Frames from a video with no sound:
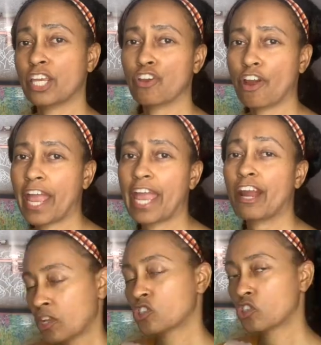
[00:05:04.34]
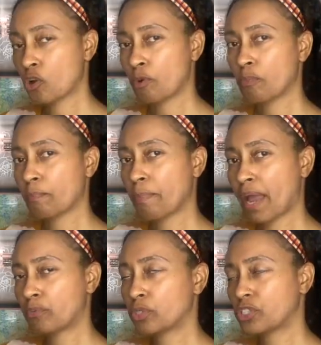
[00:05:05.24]
your hair. So my
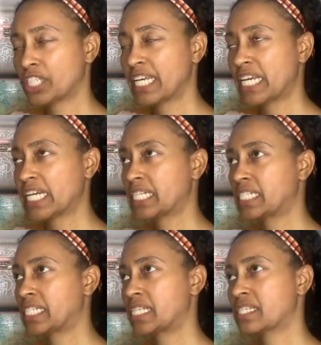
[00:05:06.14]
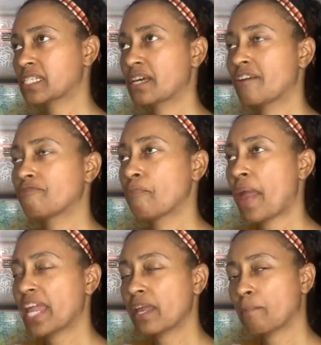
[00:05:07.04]
routine consists of
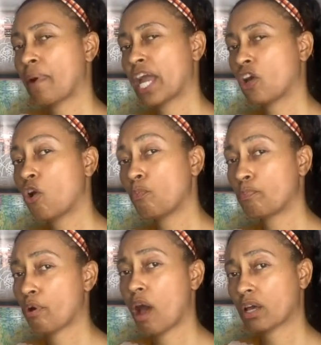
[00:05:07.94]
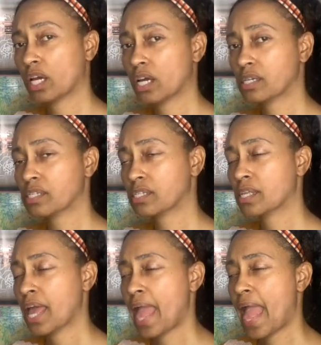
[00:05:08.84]
making my own products
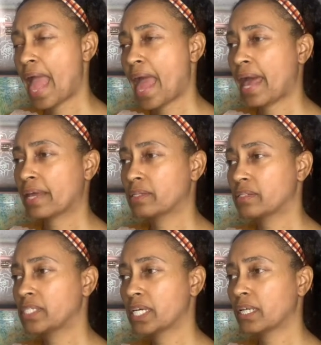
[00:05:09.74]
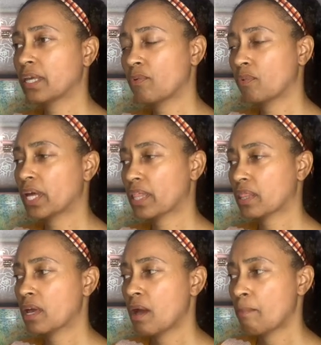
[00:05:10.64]
and dealing with
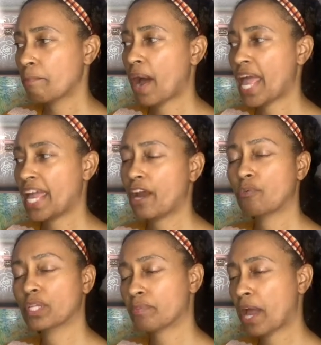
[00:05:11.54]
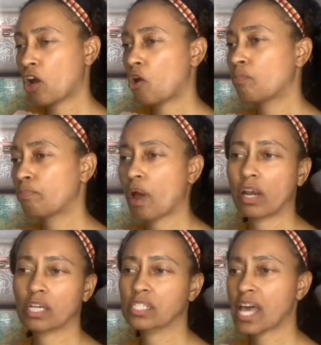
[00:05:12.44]
my hair with my own
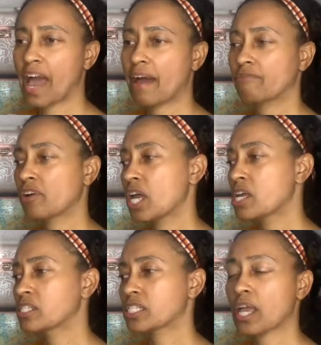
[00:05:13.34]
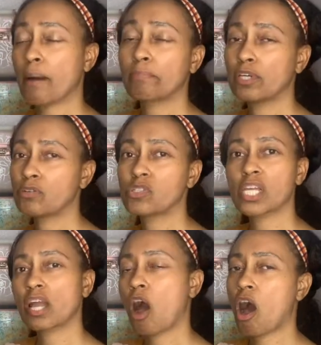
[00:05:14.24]
products. I've stopped
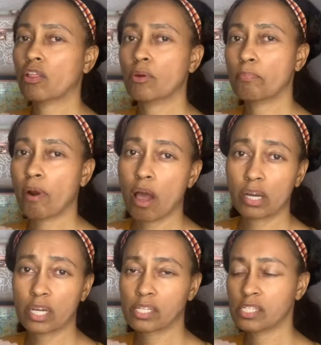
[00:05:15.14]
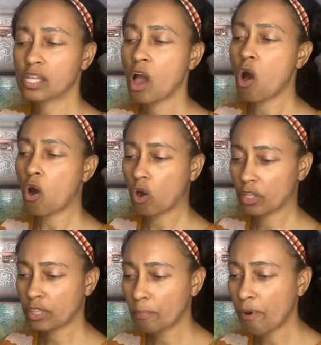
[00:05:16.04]
using all the products on
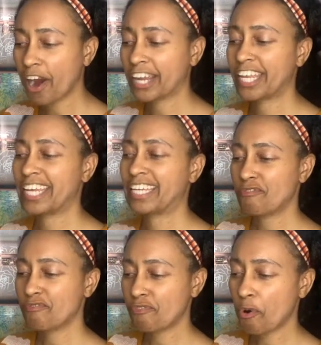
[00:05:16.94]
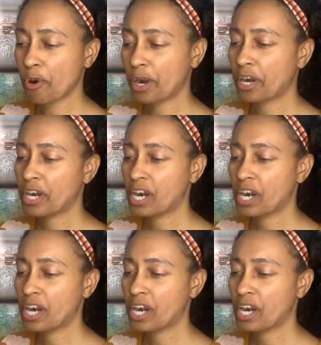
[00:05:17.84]
the market for